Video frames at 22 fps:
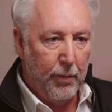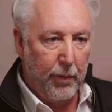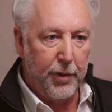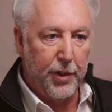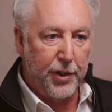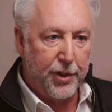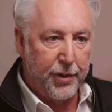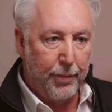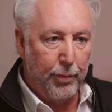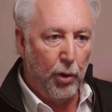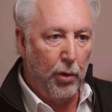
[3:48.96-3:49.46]
with
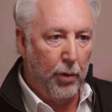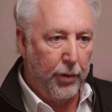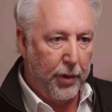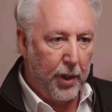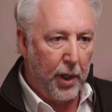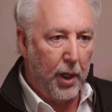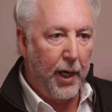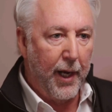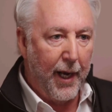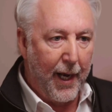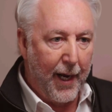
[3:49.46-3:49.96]
the support
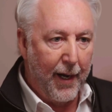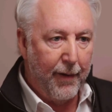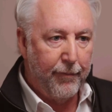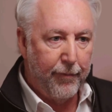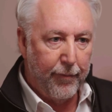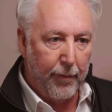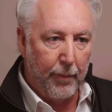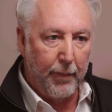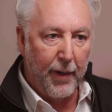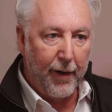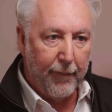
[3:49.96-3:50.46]
that I have
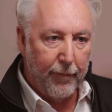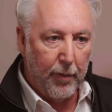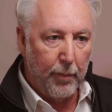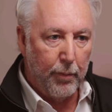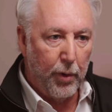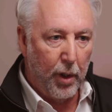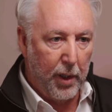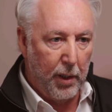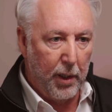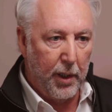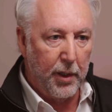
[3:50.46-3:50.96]
from
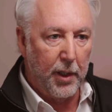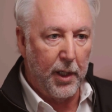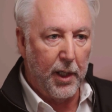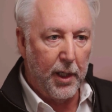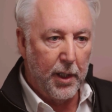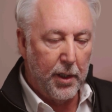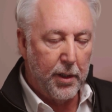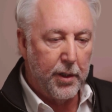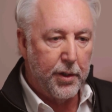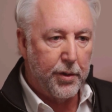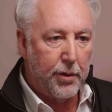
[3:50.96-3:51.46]
everybody in the
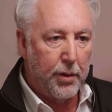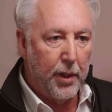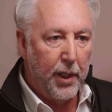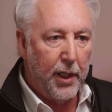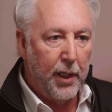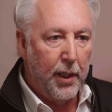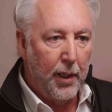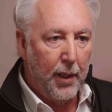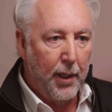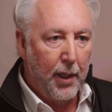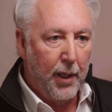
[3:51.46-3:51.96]

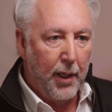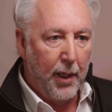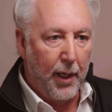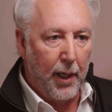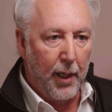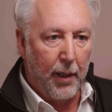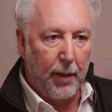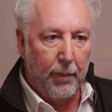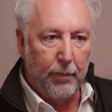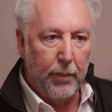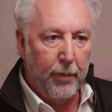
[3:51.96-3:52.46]
industry,
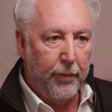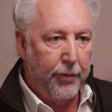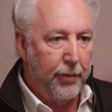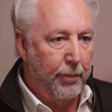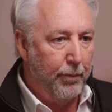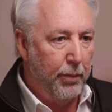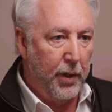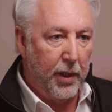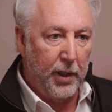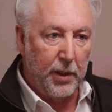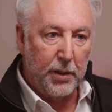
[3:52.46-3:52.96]

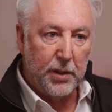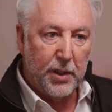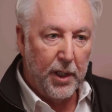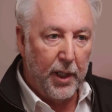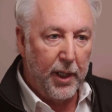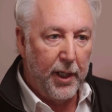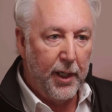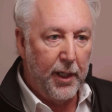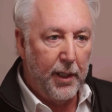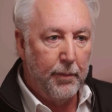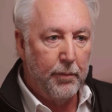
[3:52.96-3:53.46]
be
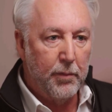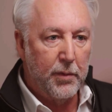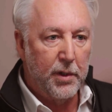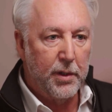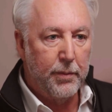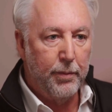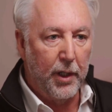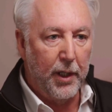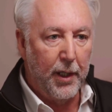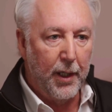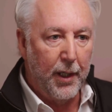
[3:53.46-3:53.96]

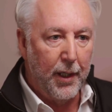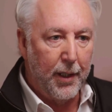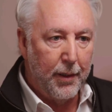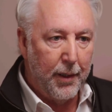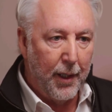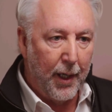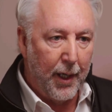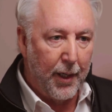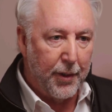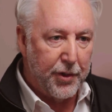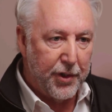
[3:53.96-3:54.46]
teams, be it,
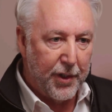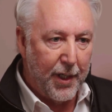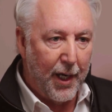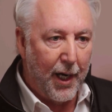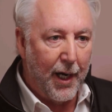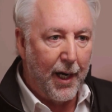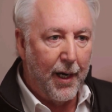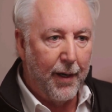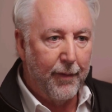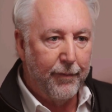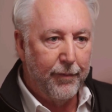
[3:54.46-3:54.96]
you know,
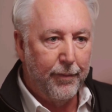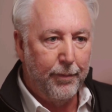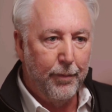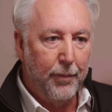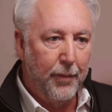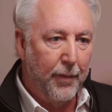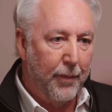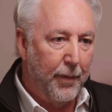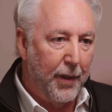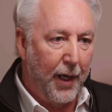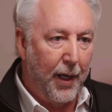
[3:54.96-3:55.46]
staff
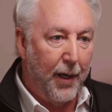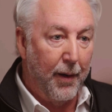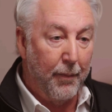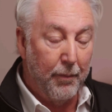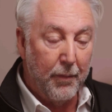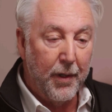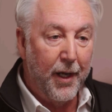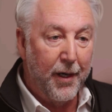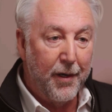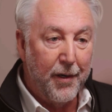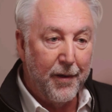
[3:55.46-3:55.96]

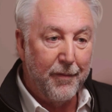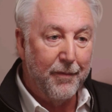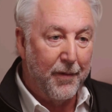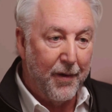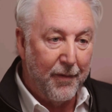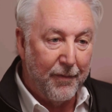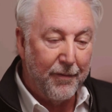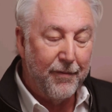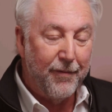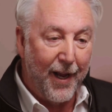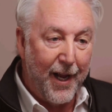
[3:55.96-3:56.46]

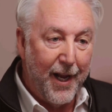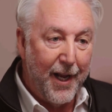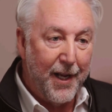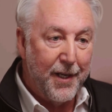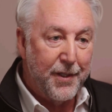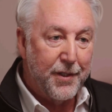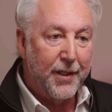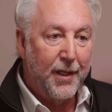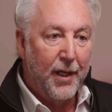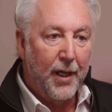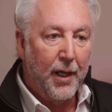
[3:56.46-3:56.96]
and
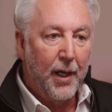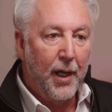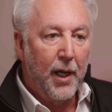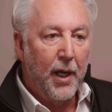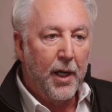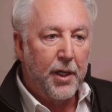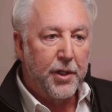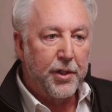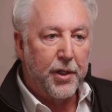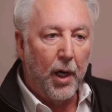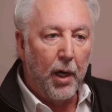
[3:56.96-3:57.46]
fans.
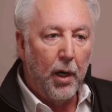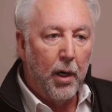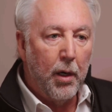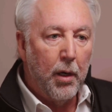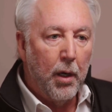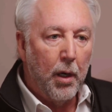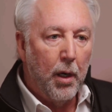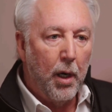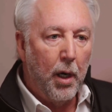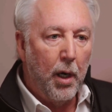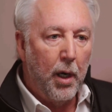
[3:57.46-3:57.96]

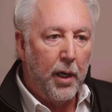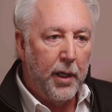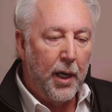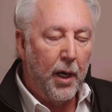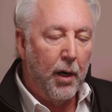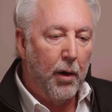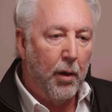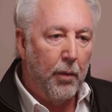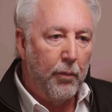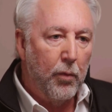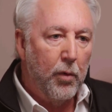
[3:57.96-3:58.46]
So, you
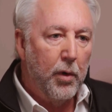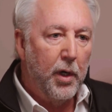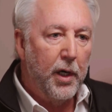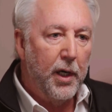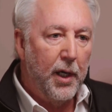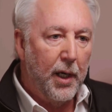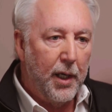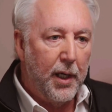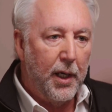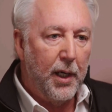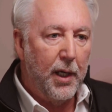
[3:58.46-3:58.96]
know, I'm
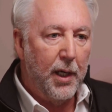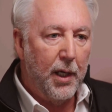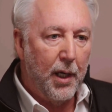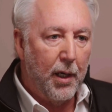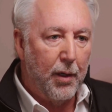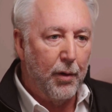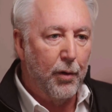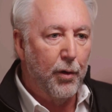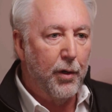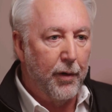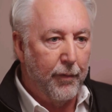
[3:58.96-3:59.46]
really
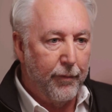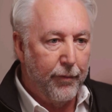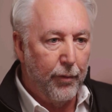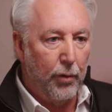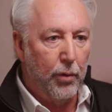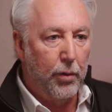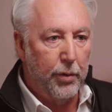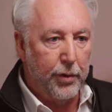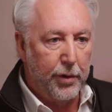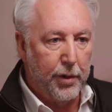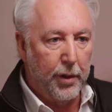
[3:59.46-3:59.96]
looking
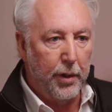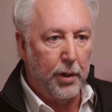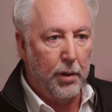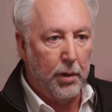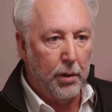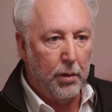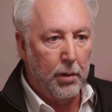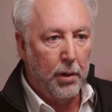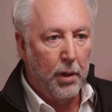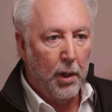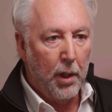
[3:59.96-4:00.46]
forward
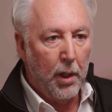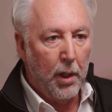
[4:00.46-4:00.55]
to,